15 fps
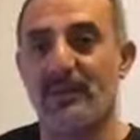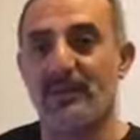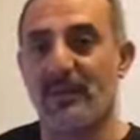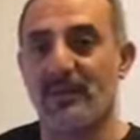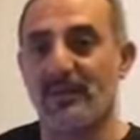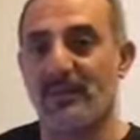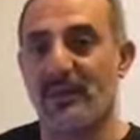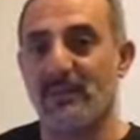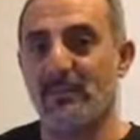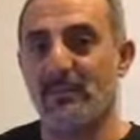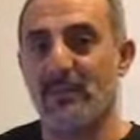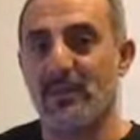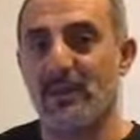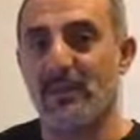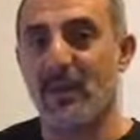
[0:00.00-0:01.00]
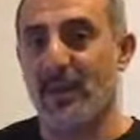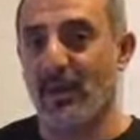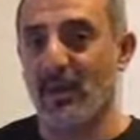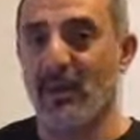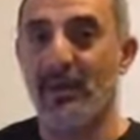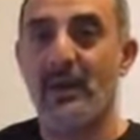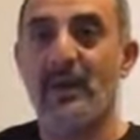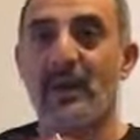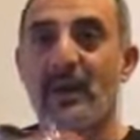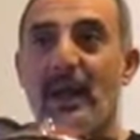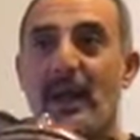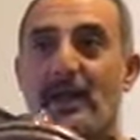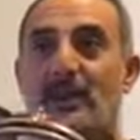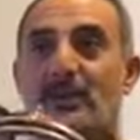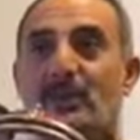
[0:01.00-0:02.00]
the same manner,
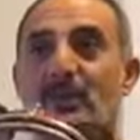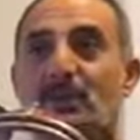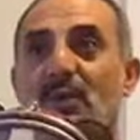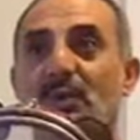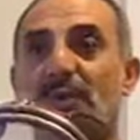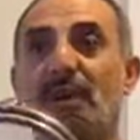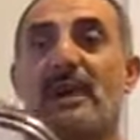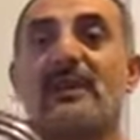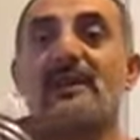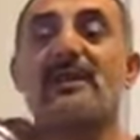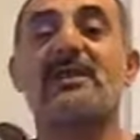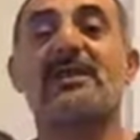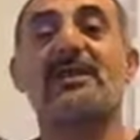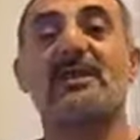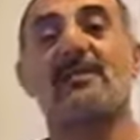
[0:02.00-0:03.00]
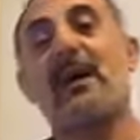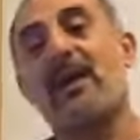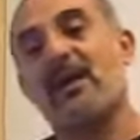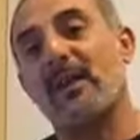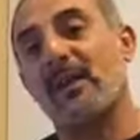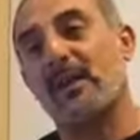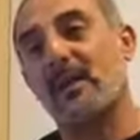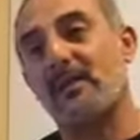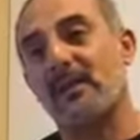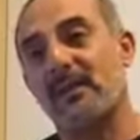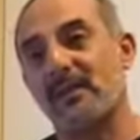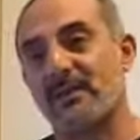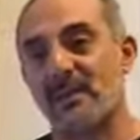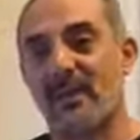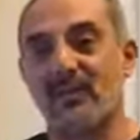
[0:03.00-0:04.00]
and to take just the Sama'i Thaqil beat
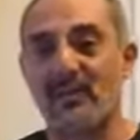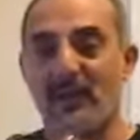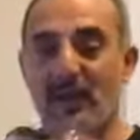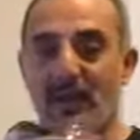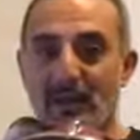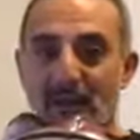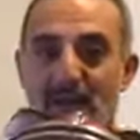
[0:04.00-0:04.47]
itself and